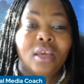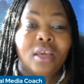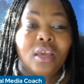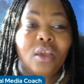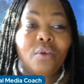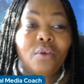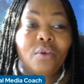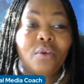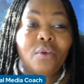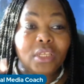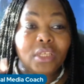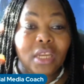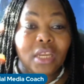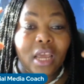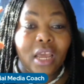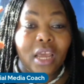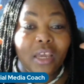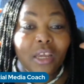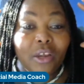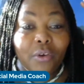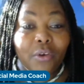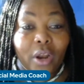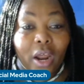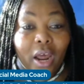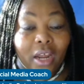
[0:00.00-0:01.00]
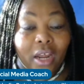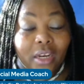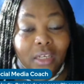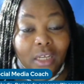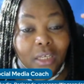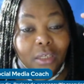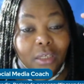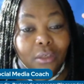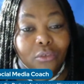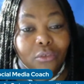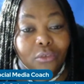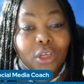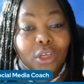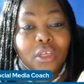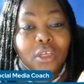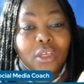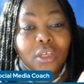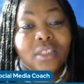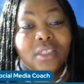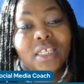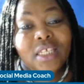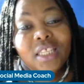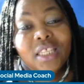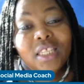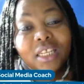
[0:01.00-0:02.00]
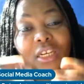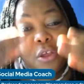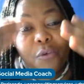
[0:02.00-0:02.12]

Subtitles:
Even the thing,